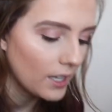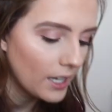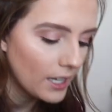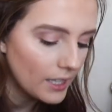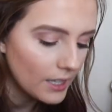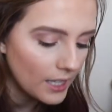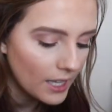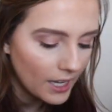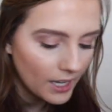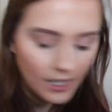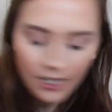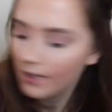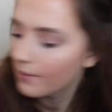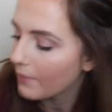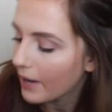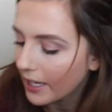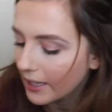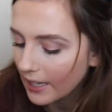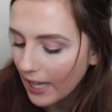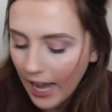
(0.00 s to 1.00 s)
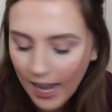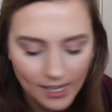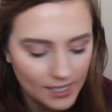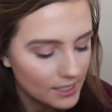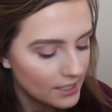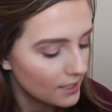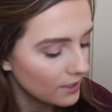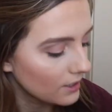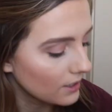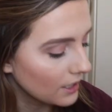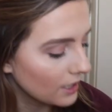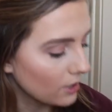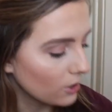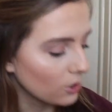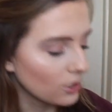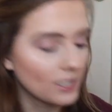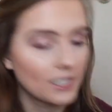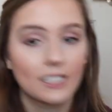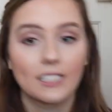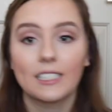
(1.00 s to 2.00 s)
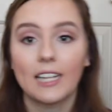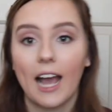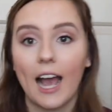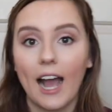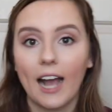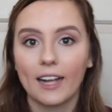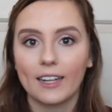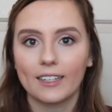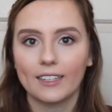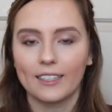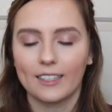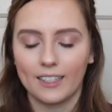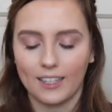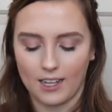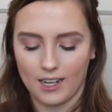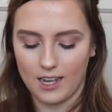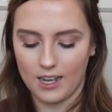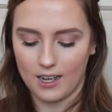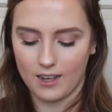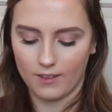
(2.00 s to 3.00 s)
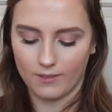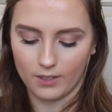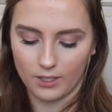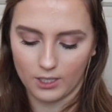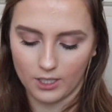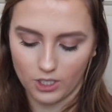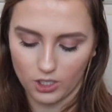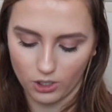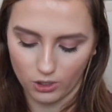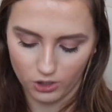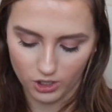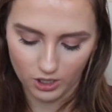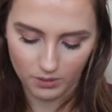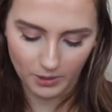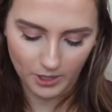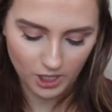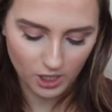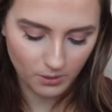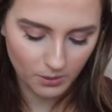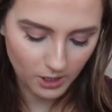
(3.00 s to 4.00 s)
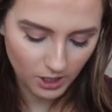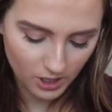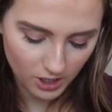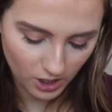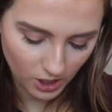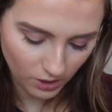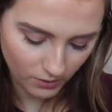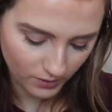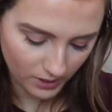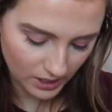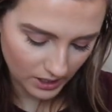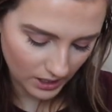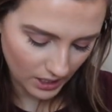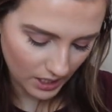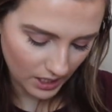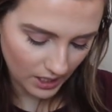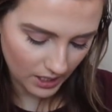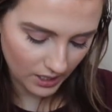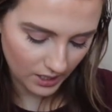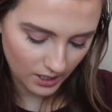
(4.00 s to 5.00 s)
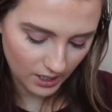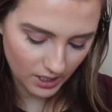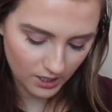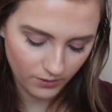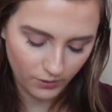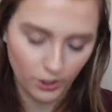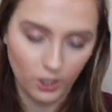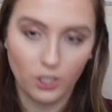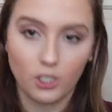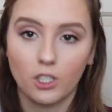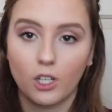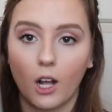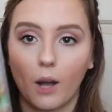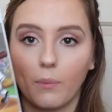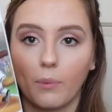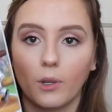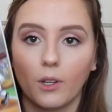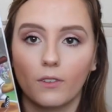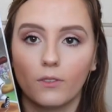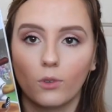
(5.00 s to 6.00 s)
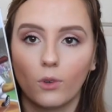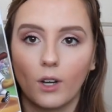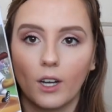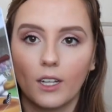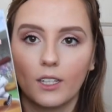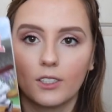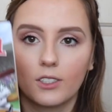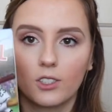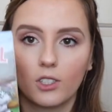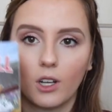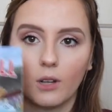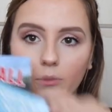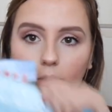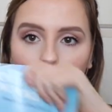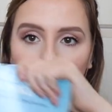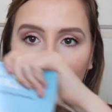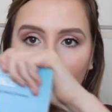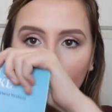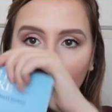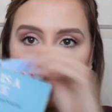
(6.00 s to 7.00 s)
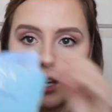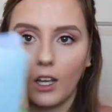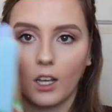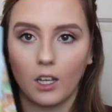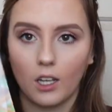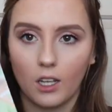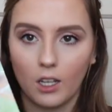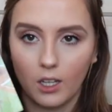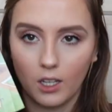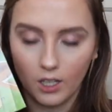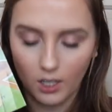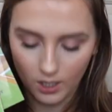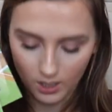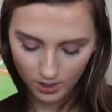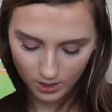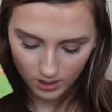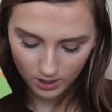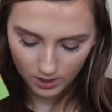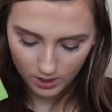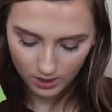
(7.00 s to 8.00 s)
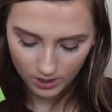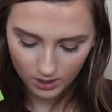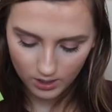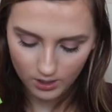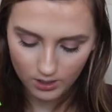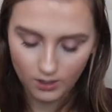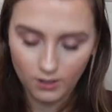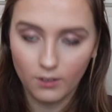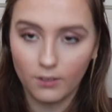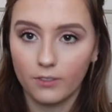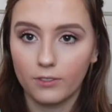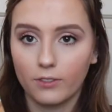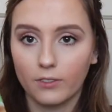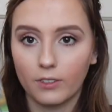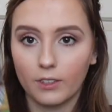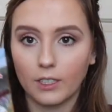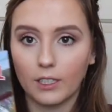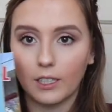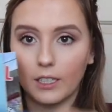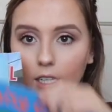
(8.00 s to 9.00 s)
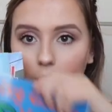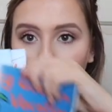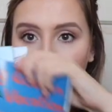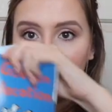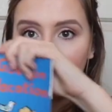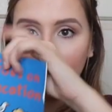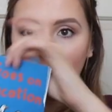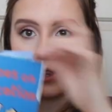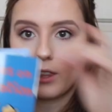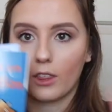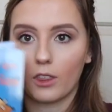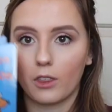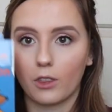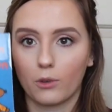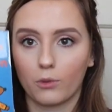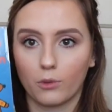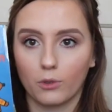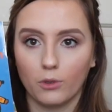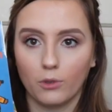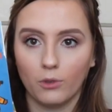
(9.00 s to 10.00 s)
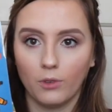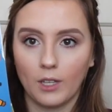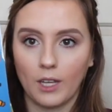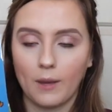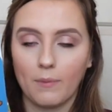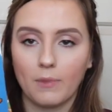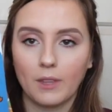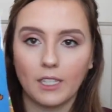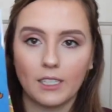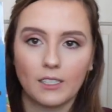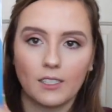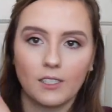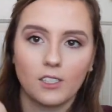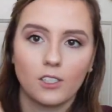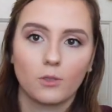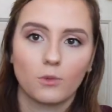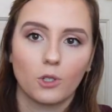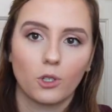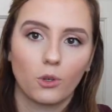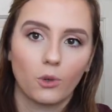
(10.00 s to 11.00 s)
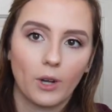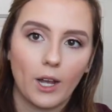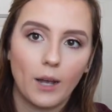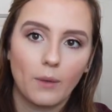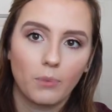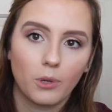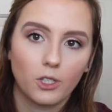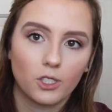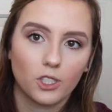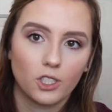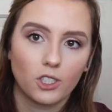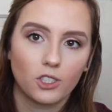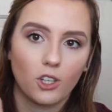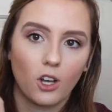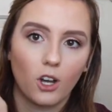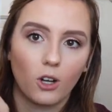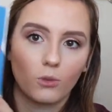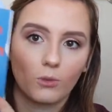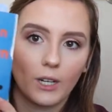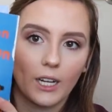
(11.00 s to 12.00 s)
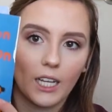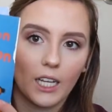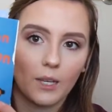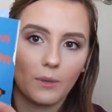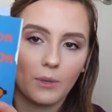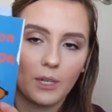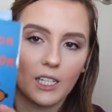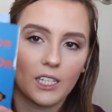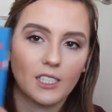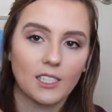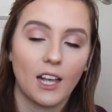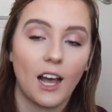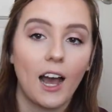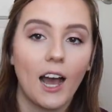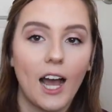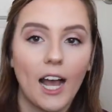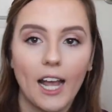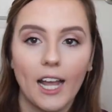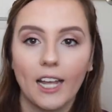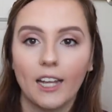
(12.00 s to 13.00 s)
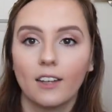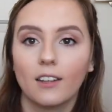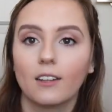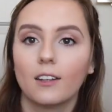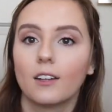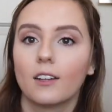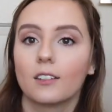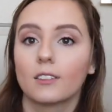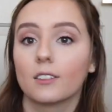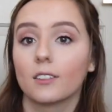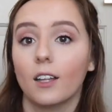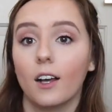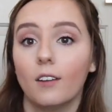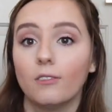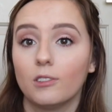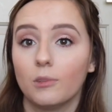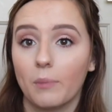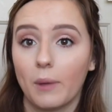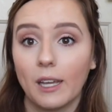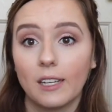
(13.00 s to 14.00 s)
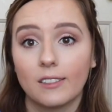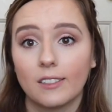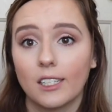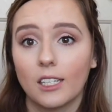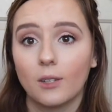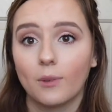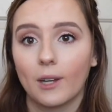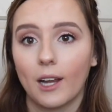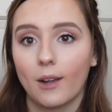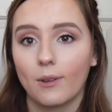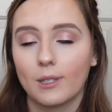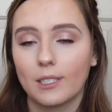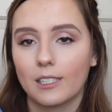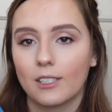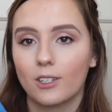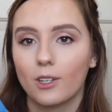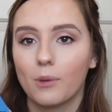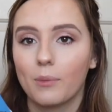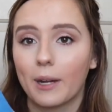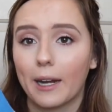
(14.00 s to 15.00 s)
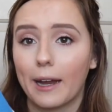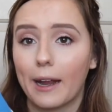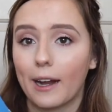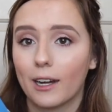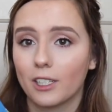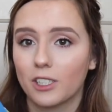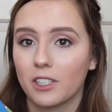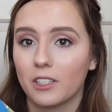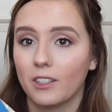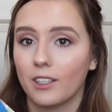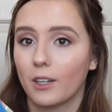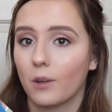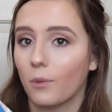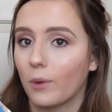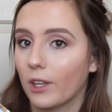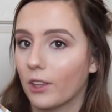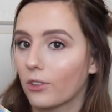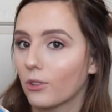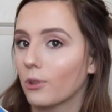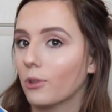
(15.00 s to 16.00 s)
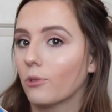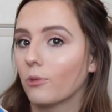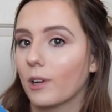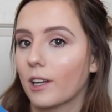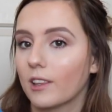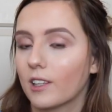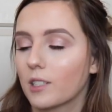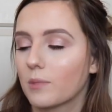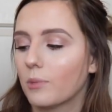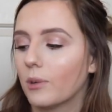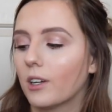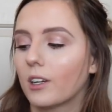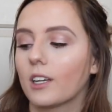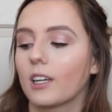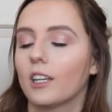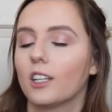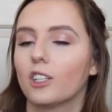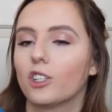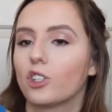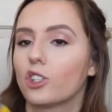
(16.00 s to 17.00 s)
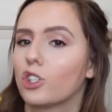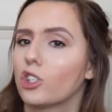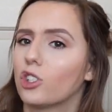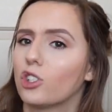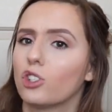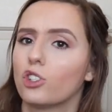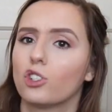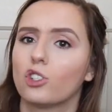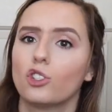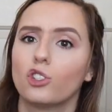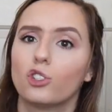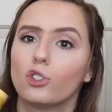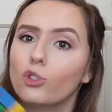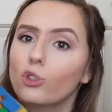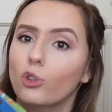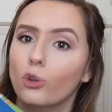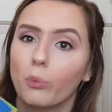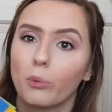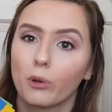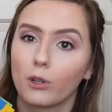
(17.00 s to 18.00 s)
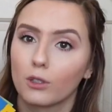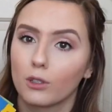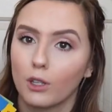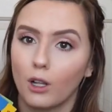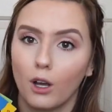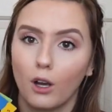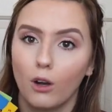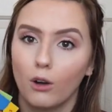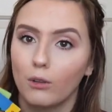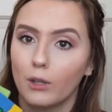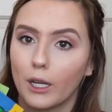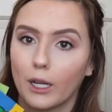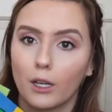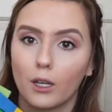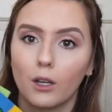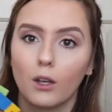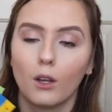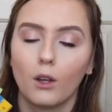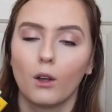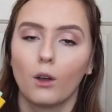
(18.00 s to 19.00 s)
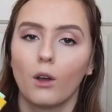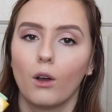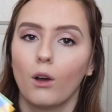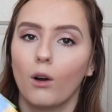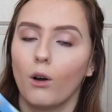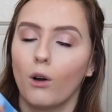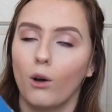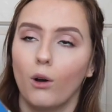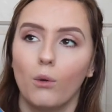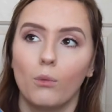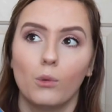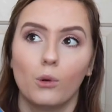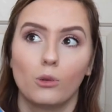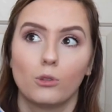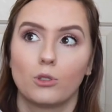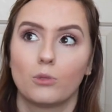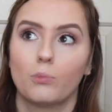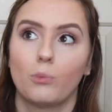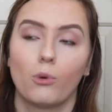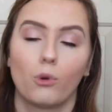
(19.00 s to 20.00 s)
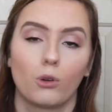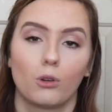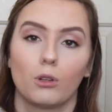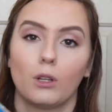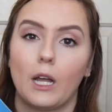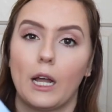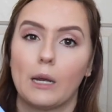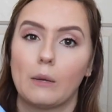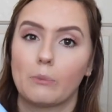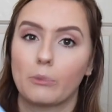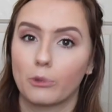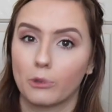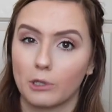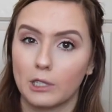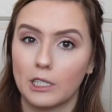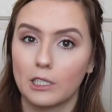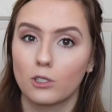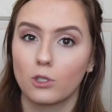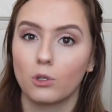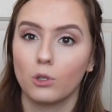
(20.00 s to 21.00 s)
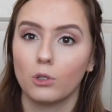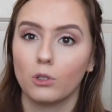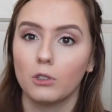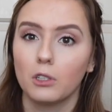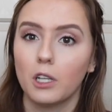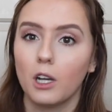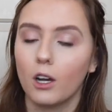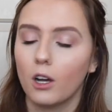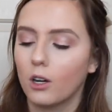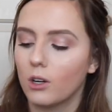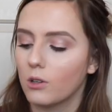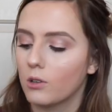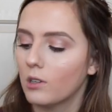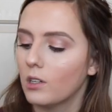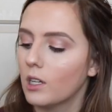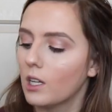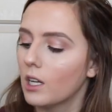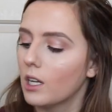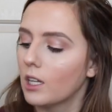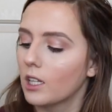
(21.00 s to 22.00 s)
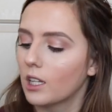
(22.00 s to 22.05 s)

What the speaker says: And then my last little stack of children's picture books. You've seen these first couple of ones, so I'm just gonna flip through them. This is a regret purchase already because I loved Maisie when I was little, but I actually like went through and read this book and it's just super low, like almost borderline preschool low.